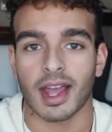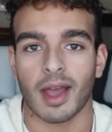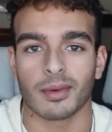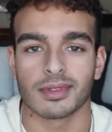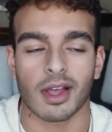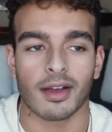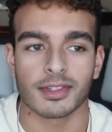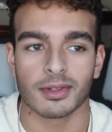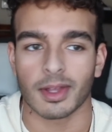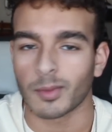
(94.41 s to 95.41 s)
I was
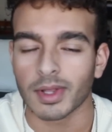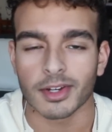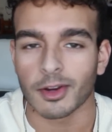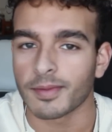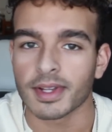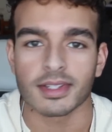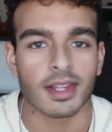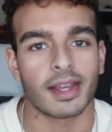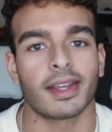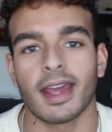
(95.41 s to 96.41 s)
also like really nervous,
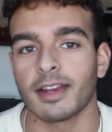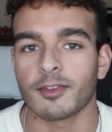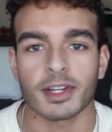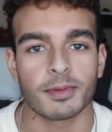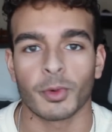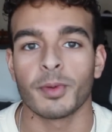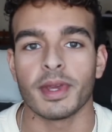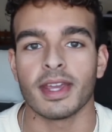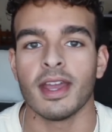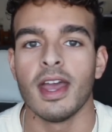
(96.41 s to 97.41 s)
like any freshman would
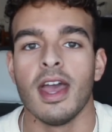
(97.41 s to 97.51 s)
be.